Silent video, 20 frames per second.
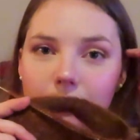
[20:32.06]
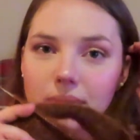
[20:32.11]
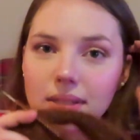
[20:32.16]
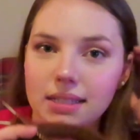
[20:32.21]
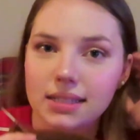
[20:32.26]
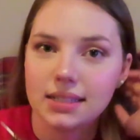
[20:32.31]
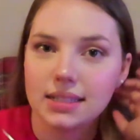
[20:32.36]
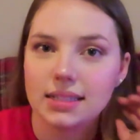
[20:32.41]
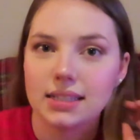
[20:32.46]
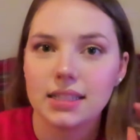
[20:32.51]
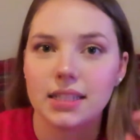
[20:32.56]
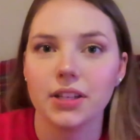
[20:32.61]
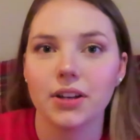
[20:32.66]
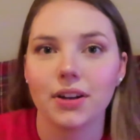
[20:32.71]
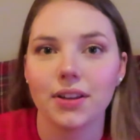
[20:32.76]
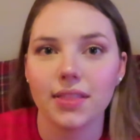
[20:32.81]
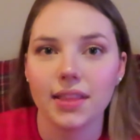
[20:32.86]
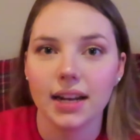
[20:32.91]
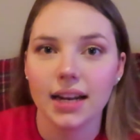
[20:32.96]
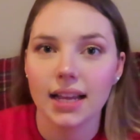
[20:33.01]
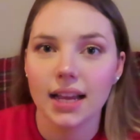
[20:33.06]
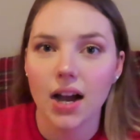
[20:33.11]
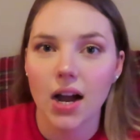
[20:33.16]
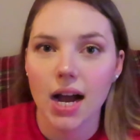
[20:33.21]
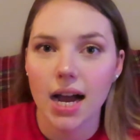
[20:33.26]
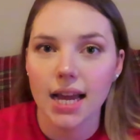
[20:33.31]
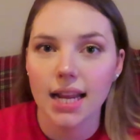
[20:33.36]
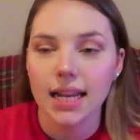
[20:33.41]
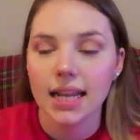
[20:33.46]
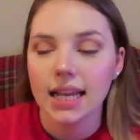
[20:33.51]
This is the yarn that I
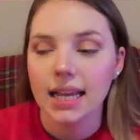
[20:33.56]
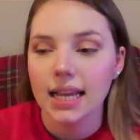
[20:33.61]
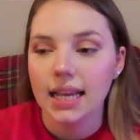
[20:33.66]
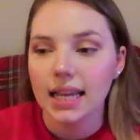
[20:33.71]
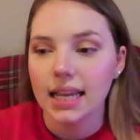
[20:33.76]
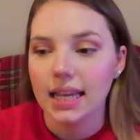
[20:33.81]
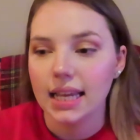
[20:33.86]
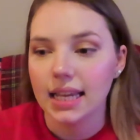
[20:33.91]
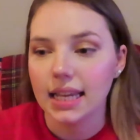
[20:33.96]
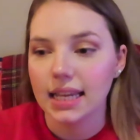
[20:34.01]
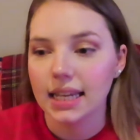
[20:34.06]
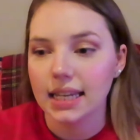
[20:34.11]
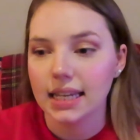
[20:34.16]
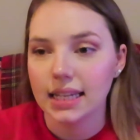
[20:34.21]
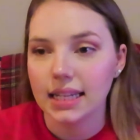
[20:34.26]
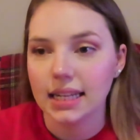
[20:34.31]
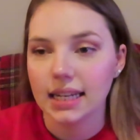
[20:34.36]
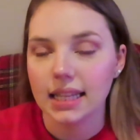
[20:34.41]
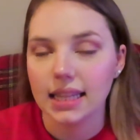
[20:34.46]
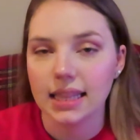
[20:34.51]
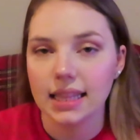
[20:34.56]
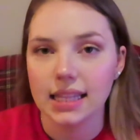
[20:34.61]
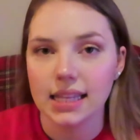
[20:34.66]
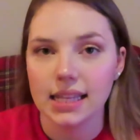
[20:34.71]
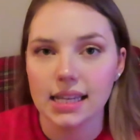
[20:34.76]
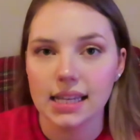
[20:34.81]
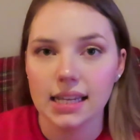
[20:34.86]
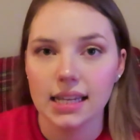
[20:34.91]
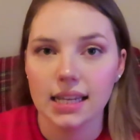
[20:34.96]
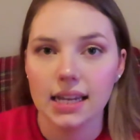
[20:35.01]
got in
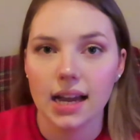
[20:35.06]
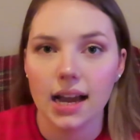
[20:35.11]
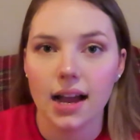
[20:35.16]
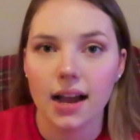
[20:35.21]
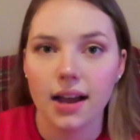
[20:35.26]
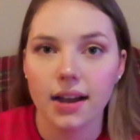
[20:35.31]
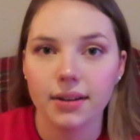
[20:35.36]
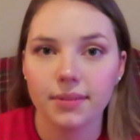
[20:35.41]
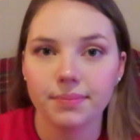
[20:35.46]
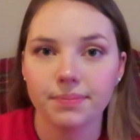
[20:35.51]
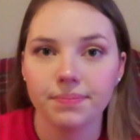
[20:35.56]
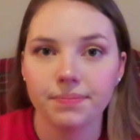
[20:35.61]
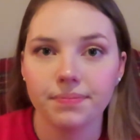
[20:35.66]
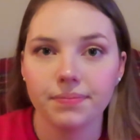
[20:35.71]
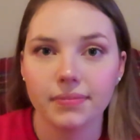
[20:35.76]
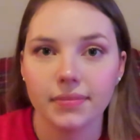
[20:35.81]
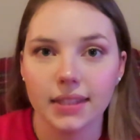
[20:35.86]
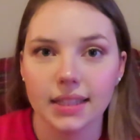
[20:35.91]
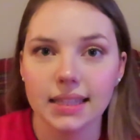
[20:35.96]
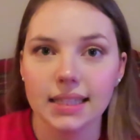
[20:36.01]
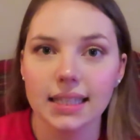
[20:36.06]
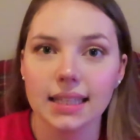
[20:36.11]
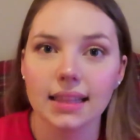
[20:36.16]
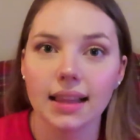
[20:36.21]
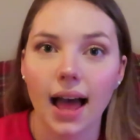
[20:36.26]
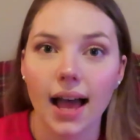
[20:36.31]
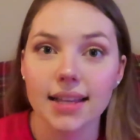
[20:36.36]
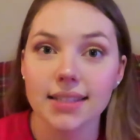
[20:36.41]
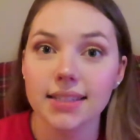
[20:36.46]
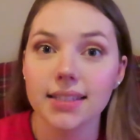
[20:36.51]
the
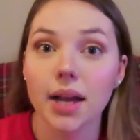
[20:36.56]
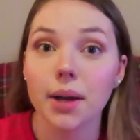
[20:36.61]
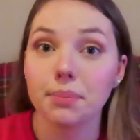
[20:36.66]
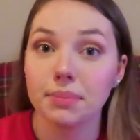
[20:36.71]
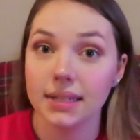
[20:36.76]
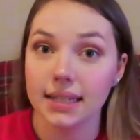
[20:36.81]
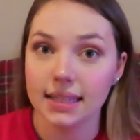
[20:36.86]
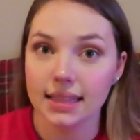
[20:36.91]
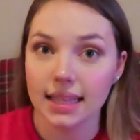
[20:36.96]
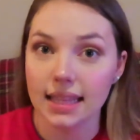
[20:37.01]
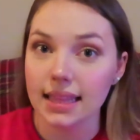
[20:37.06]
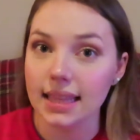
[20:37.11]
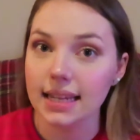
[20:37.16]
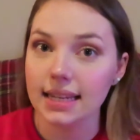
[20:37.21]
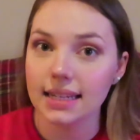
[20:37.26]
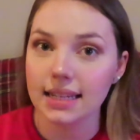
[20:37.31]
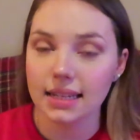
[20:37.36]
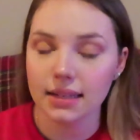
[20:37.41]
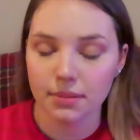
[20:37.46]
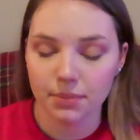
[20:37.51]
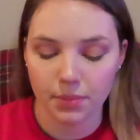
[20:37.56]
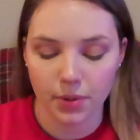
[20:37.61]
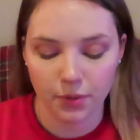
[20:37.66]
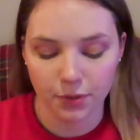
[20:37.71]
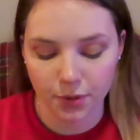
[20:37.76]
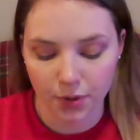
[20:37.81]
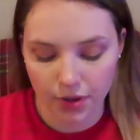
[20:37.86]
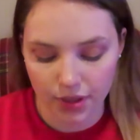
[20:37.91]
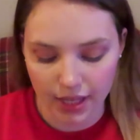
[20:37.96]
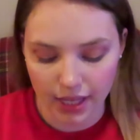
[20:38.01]
last update that they did
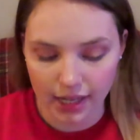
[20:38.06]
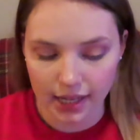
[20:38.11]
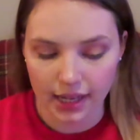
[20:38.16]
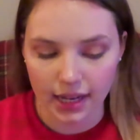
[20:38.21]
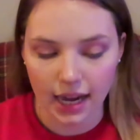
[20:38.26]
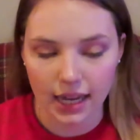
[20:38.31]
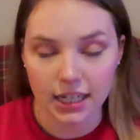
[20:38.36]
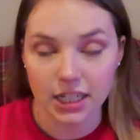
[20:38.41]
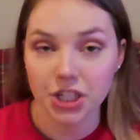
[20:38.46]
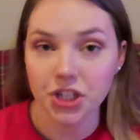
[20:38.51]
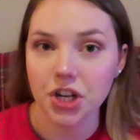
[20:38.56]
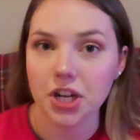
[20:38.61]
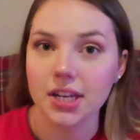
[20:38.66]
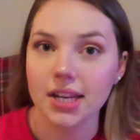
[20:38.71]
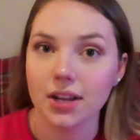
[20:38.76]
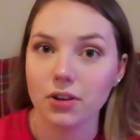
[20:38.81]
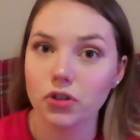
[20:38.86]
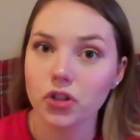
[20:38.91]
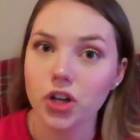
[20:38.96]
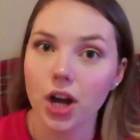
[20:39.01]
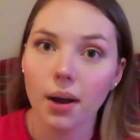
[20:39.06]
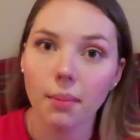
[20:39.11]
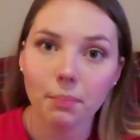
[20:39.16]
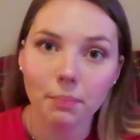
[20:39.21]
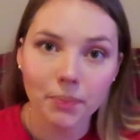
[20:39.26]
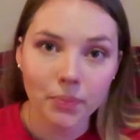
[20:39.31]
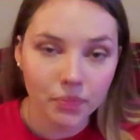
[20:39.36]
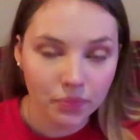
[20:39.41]
before they kind of shut down shop.